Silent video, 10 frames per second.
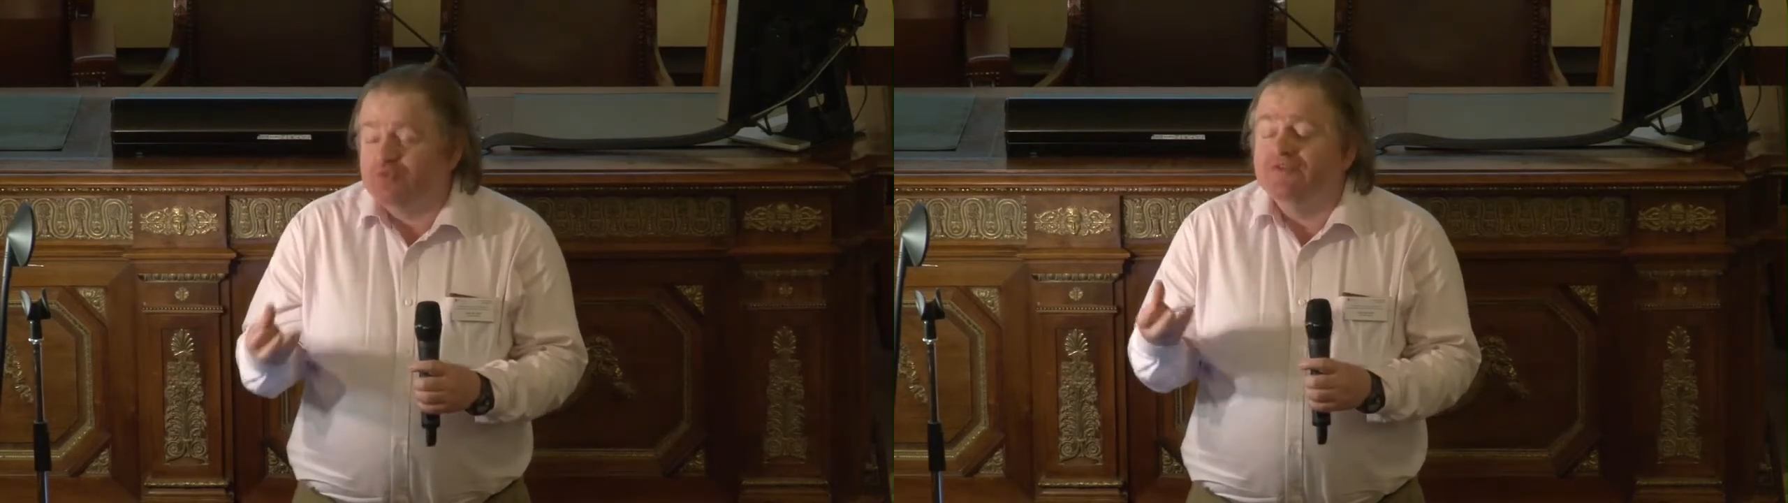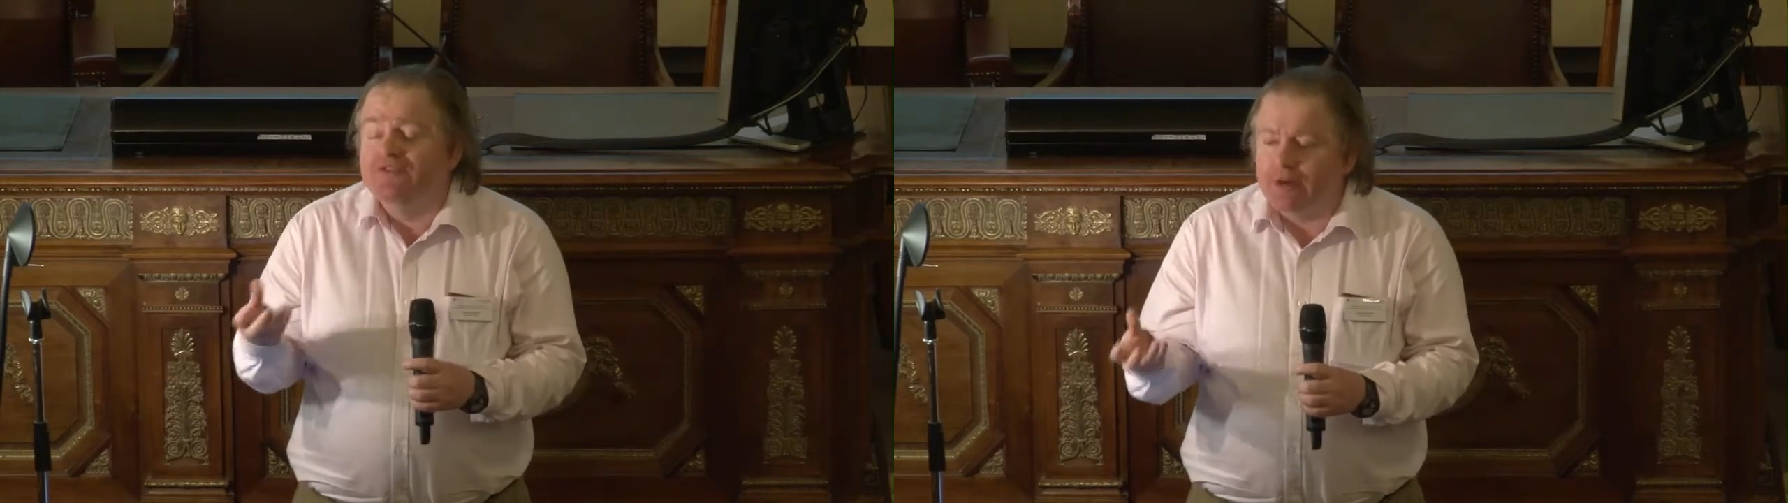
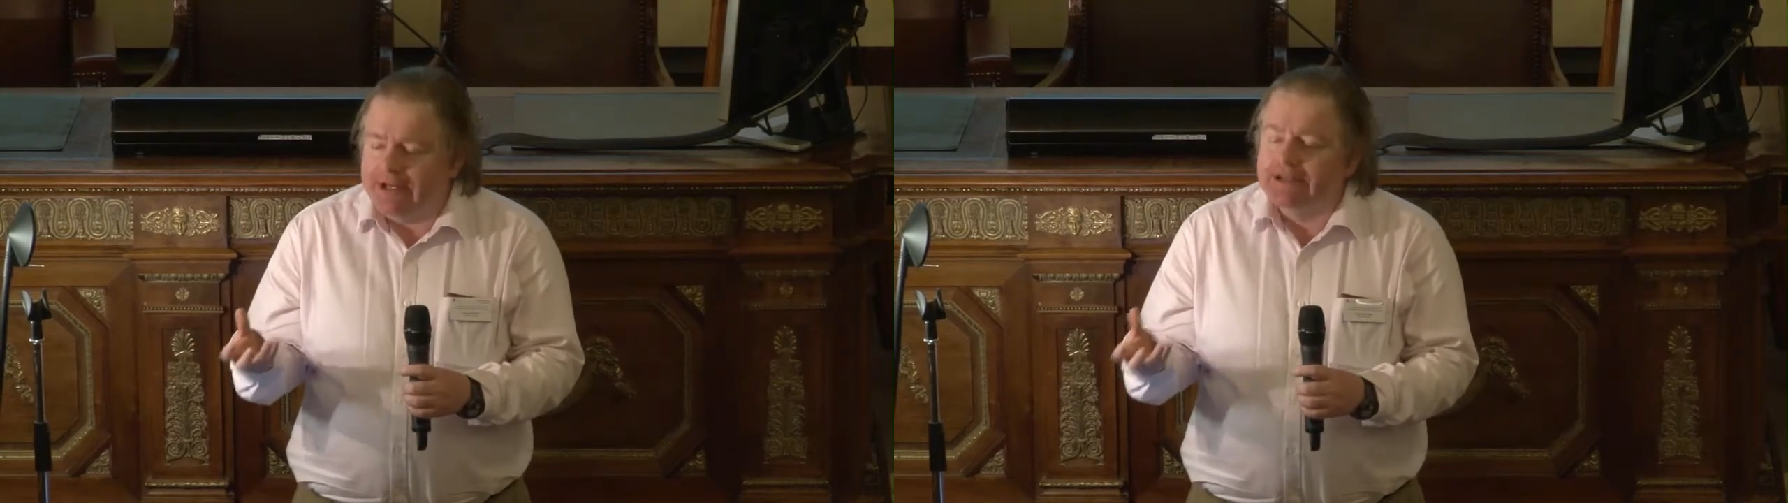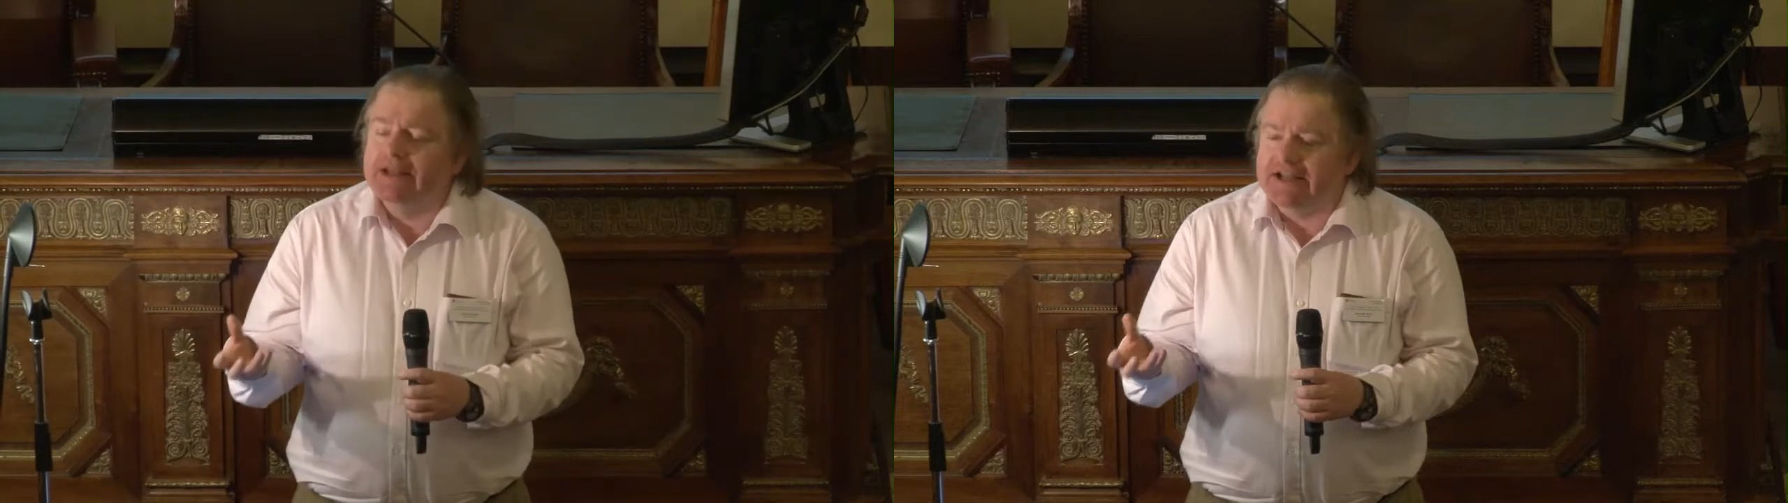with very
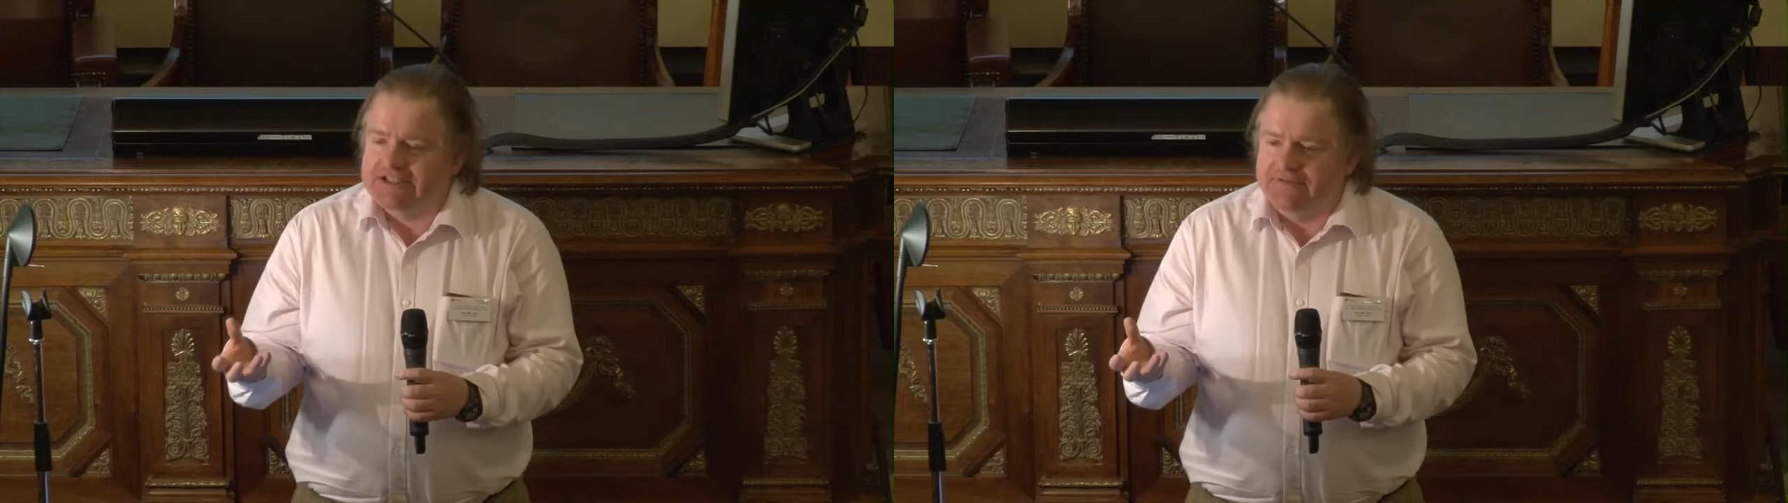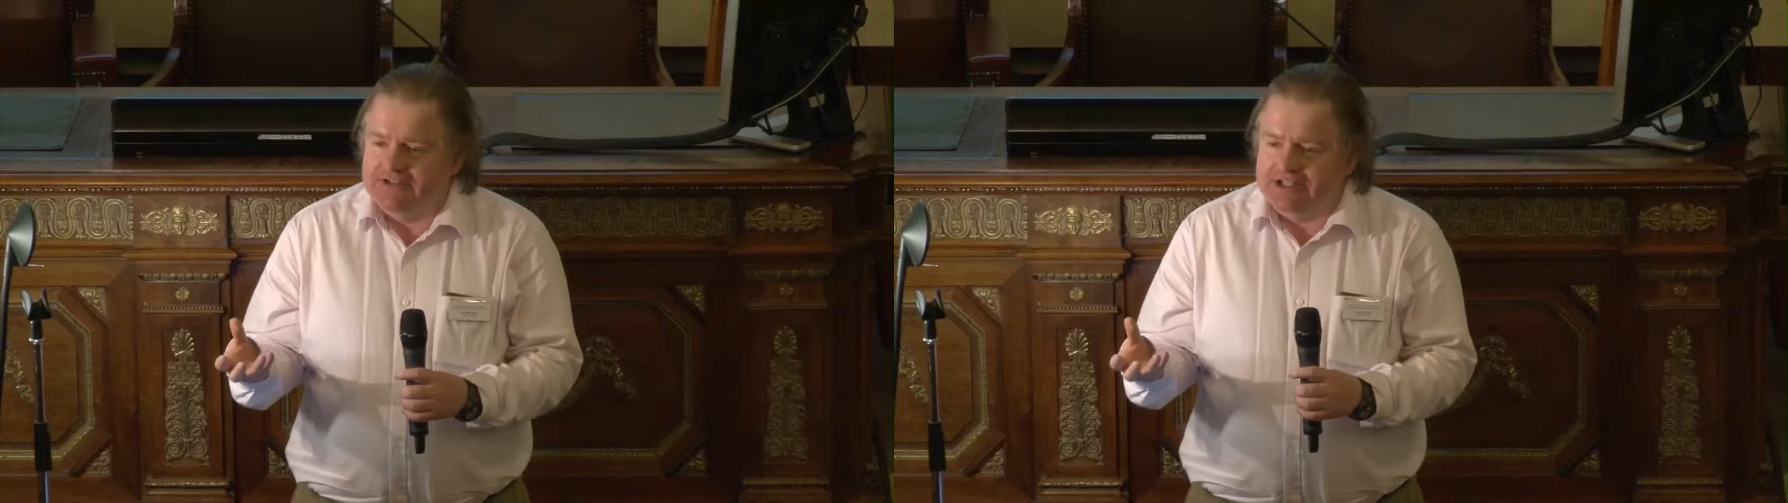little
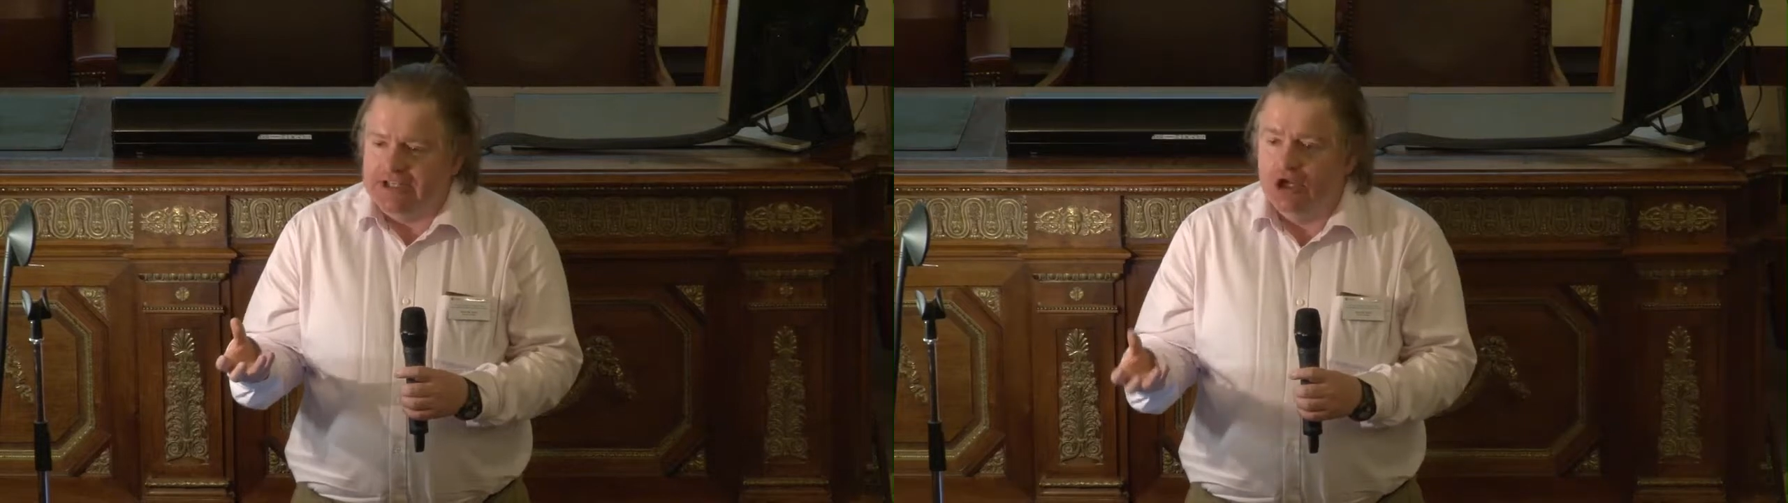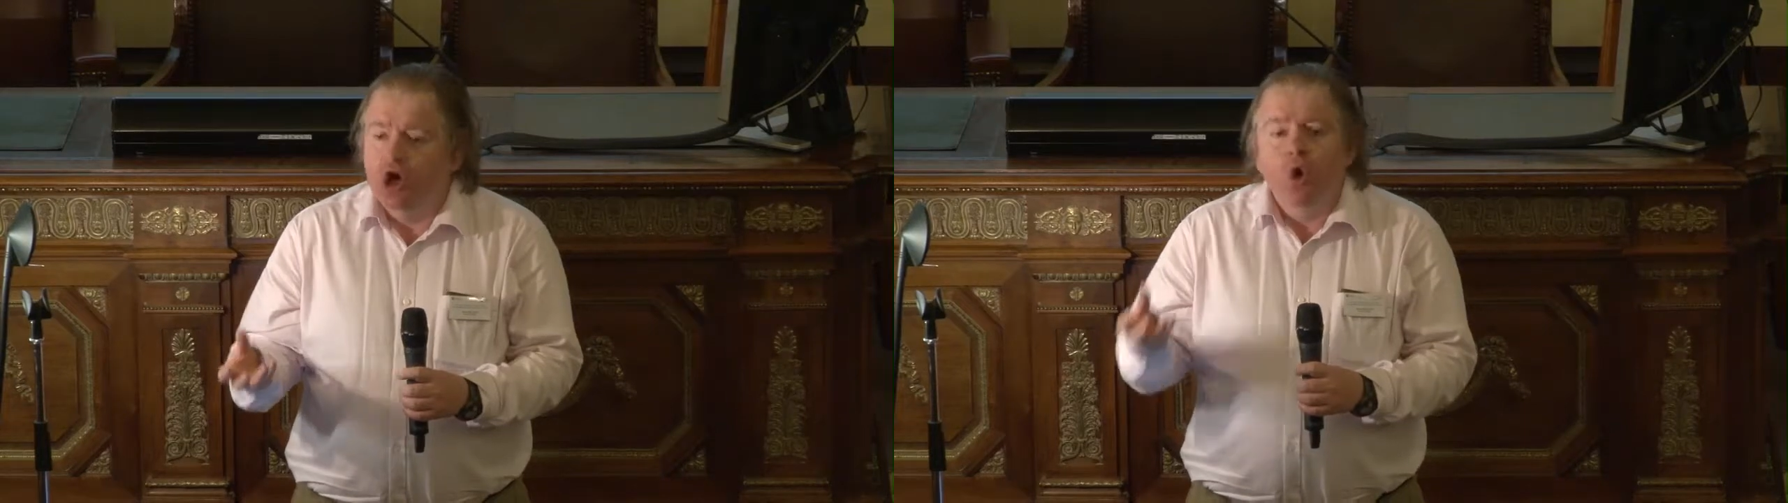activity,